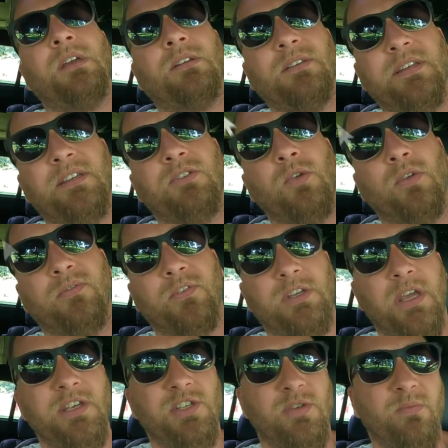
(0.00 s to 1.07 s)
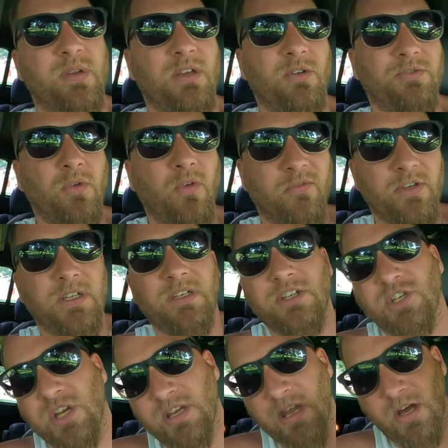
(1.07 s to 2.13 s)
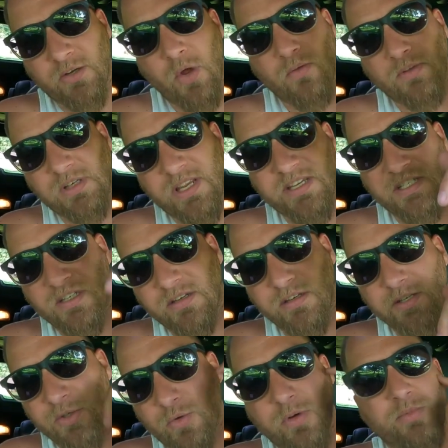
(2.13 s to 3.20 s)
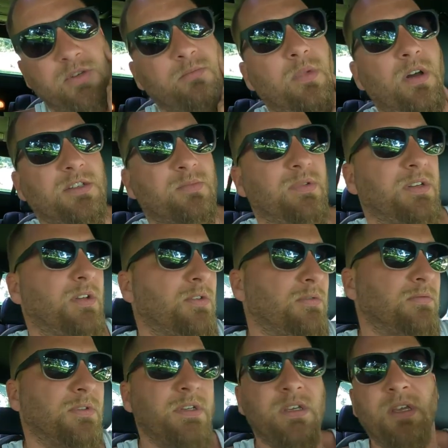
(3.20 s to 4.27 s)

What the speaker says: Click the notification bell. Don't forget to check out all the links in the description box below.